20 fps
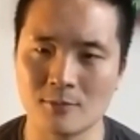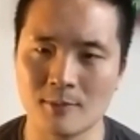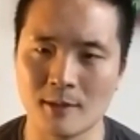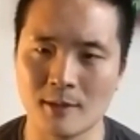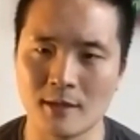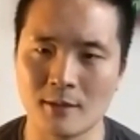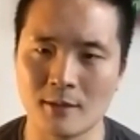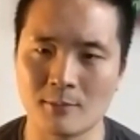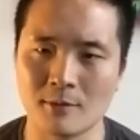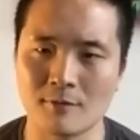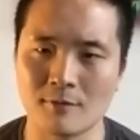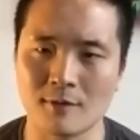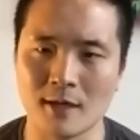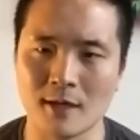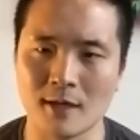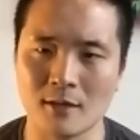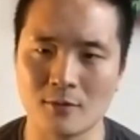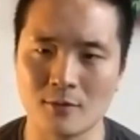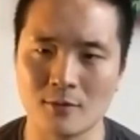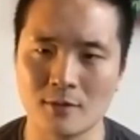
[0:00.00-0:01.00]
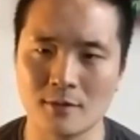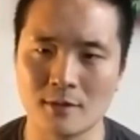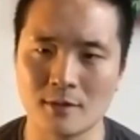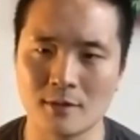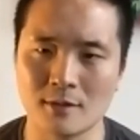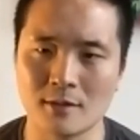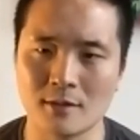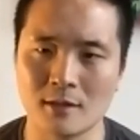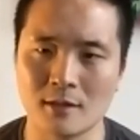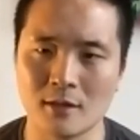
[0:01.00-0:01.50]
by a number of galleries
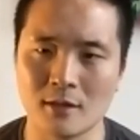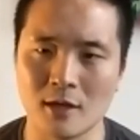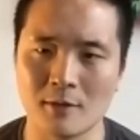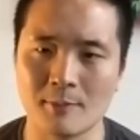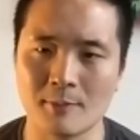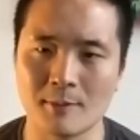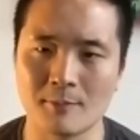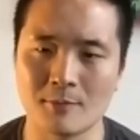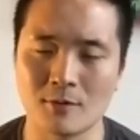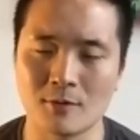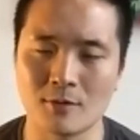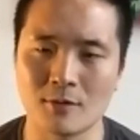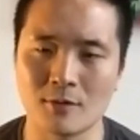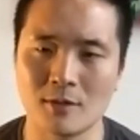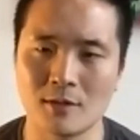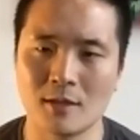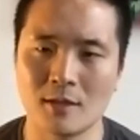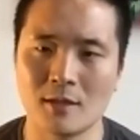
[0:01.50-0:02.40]
and a lot of people